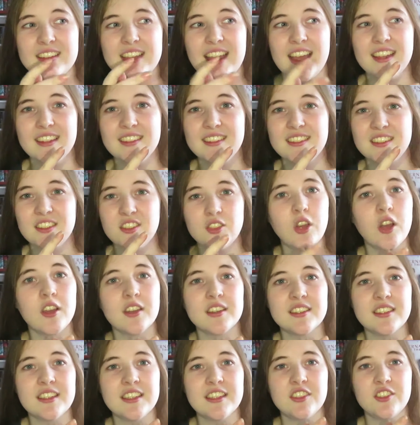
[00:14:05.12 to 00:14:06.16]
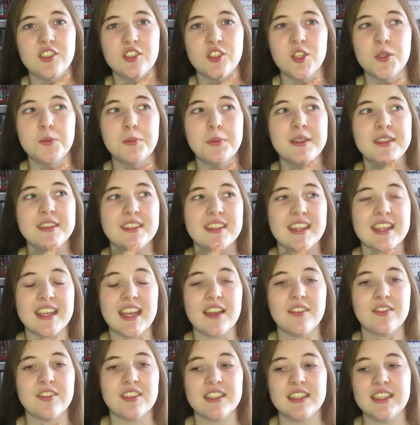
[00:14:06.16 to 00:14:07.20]
gas is toxic to humans and they
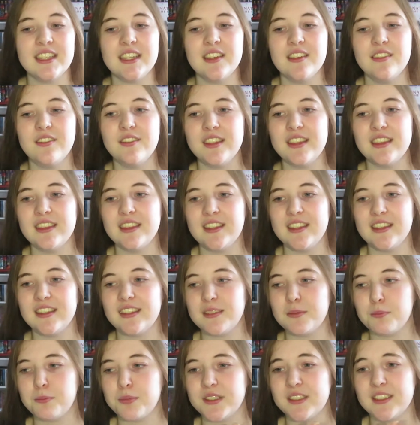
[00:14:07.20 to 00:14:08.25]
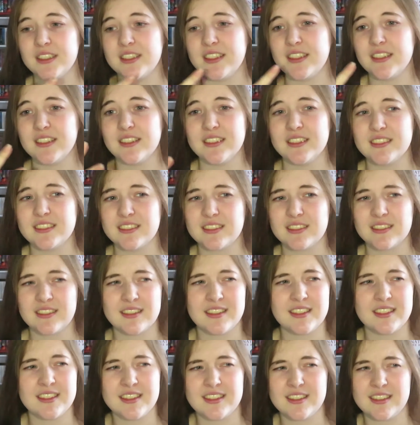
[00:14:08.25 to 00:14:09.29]
have to live in this particular
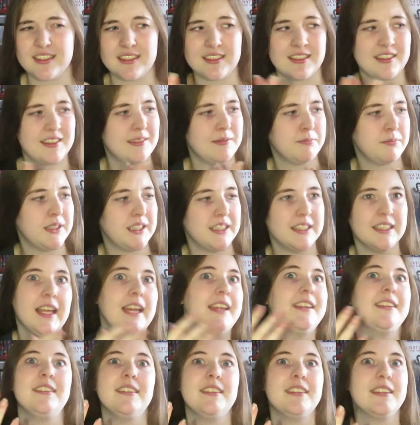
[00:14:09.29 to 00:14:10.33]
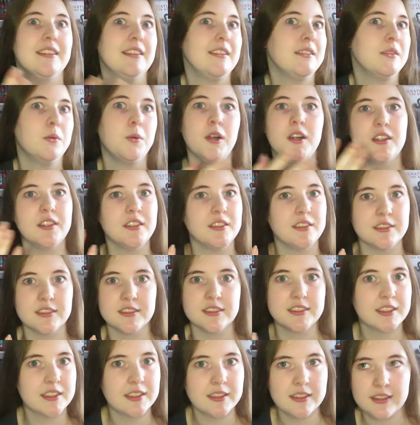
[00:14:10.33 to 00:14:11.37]
place in the
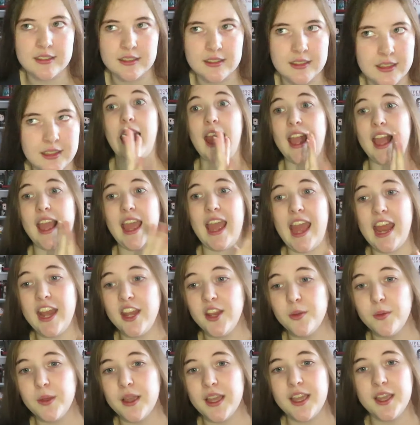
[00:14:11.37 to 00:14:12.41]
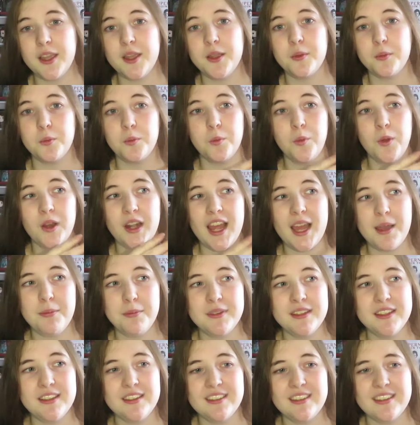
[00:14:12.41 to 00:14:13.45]
world. Anyway, what
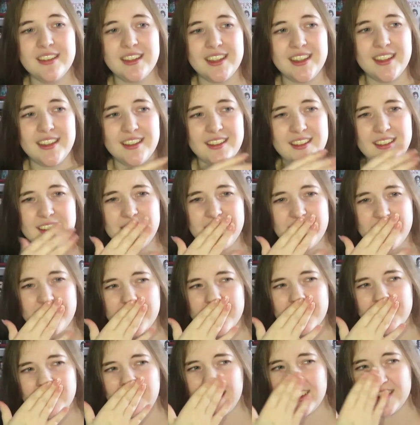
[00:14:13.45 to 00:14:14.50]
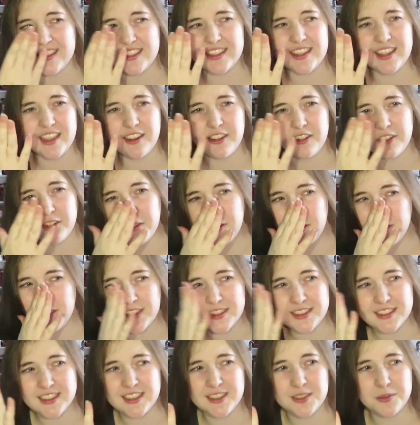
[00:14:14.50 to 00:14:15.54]
happens is, like, they're all
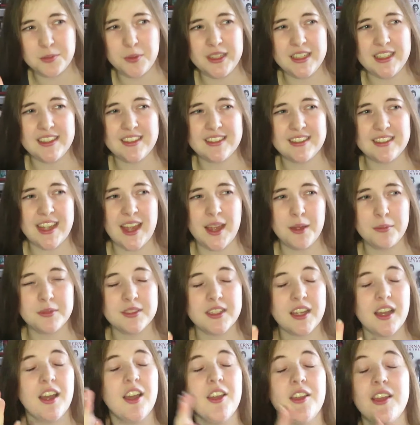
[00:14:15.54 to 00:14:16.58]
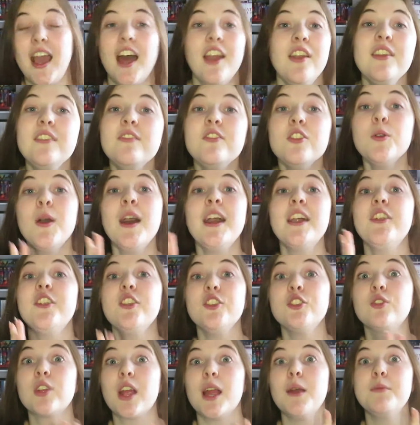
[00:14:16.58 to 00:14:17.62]
on these weird I don't even know how to
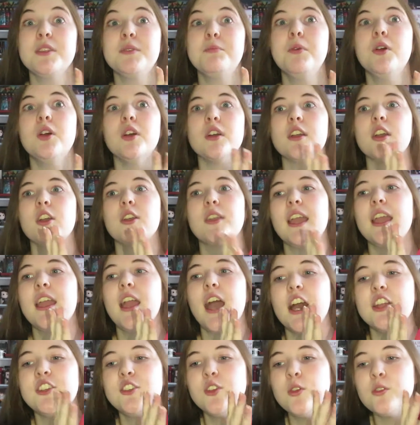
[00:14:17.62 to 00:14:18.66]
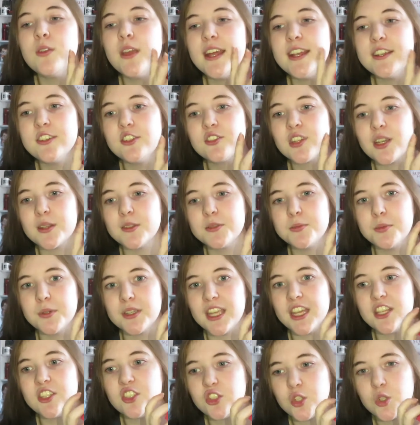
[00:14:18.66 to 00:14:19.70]
describe this book. Okay, I don't know how to describe this book.
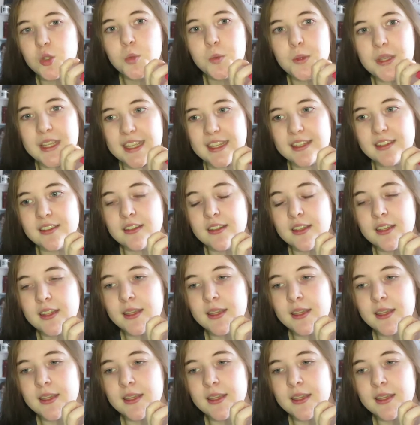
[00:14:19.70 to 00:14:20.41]
It's too weird.